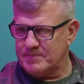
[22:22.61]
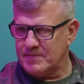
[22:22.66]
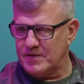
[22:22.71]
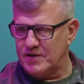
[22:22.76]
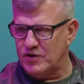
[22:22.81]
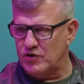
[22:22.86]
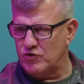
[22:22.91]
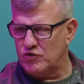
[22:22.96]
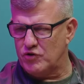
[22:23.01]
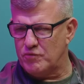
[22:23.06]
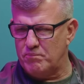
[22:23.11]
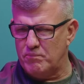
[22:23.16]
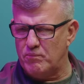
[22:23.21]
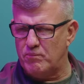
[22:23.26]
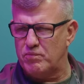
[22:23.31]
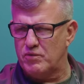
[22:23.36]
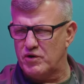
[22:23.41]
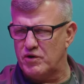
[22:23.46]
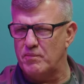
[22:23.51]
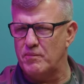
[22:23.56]
you know, com
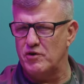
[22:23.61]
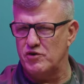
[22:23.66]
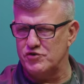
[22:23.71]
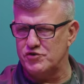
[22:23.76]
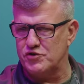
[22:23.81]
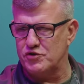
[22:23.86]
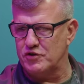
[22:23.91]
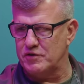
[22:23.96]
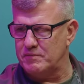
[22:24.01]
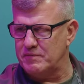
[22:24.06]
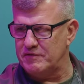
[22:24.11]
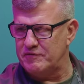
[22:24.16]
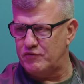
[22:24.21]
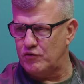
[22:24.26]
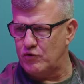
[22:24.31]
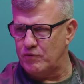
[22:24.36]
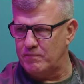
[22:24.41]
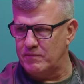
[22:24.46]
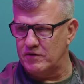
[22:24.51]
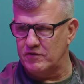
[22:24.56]
commercially
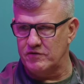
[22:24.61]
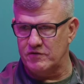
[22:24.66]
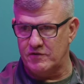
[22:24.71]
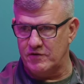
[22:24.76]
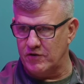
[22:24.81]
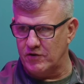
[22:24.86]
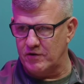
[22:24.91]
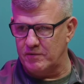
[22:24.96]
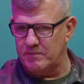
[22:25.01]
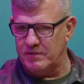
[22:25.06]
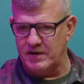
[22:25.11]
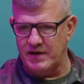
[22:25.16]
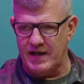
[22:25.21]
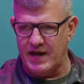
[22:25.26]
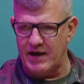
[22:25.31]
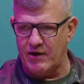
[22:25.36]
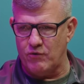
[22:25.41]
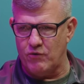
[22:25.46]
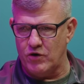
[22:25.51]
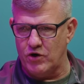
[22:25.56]
before military, but
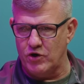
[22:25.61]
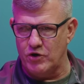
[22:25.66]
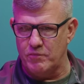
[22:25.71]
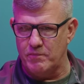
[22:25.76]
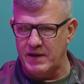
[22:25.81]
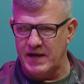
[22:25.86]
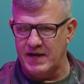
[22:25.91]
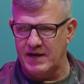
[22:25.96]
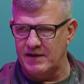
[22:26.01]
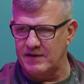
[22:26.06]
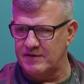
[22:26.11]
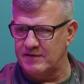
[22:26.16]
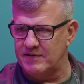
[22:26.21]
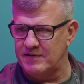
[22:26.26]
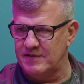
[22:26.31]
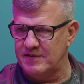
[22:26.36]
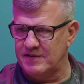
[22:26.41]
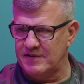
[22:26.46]
now unmanned